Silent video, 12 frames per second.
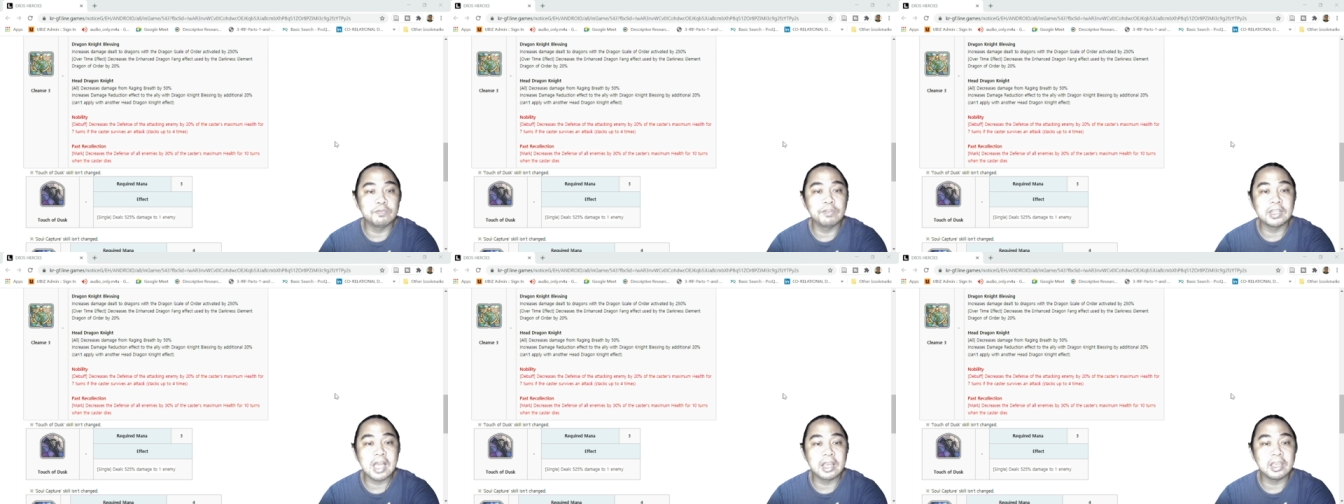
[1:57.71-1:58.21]
of
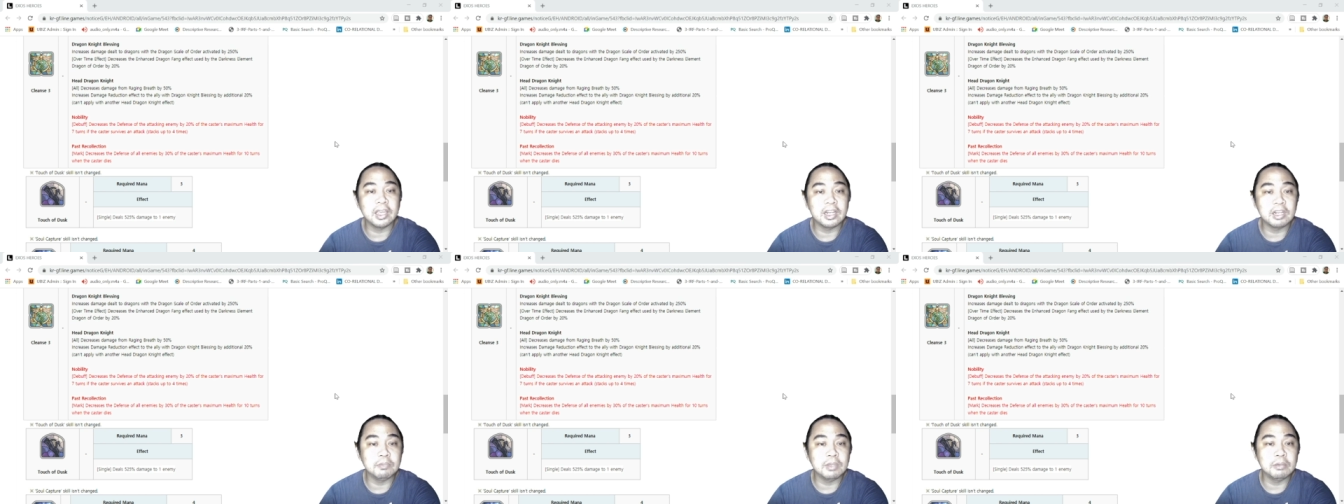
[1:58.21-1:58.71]
attacking
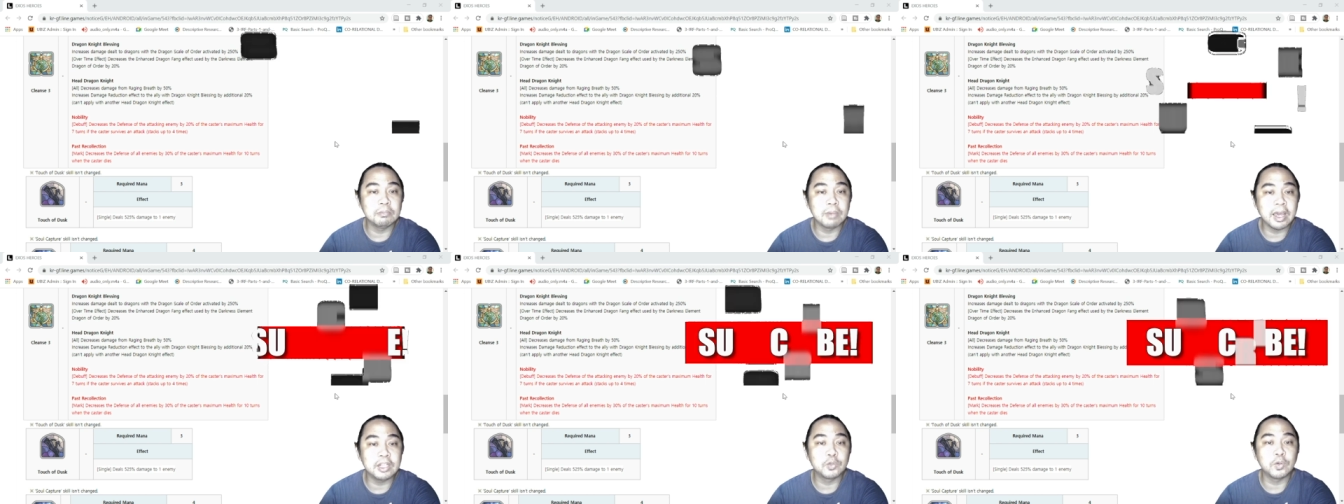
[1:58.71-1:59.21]
enemy
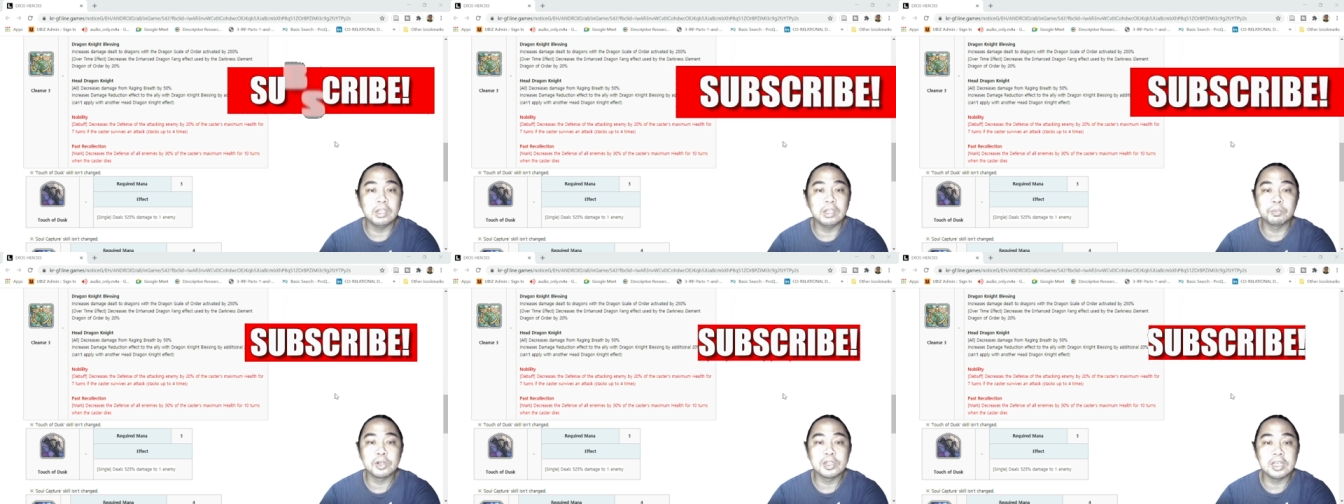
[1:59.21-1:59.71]
by twenty
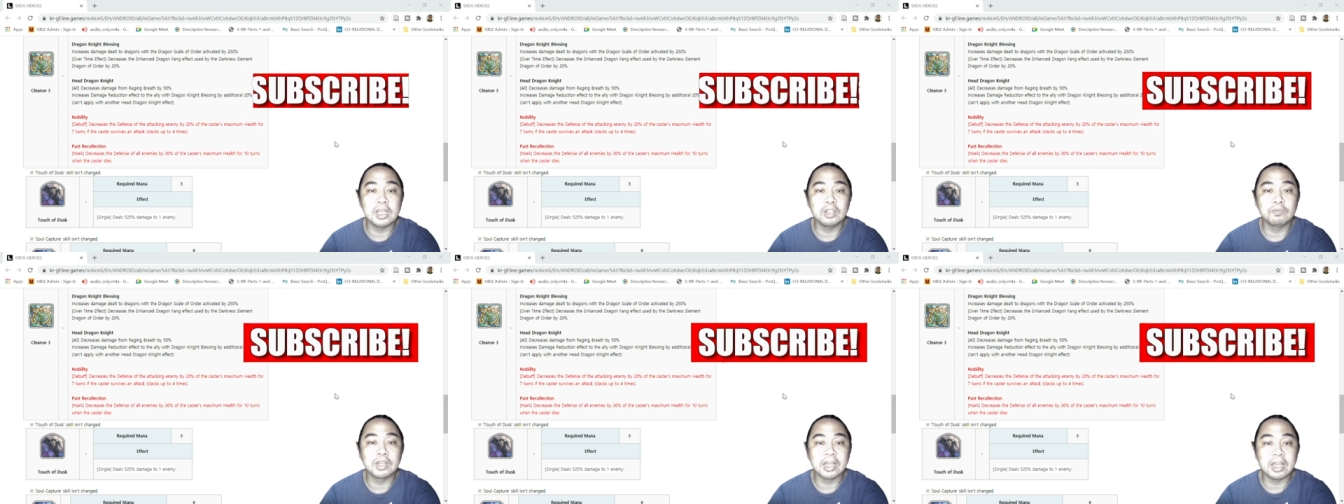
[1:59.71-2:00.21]
percent of the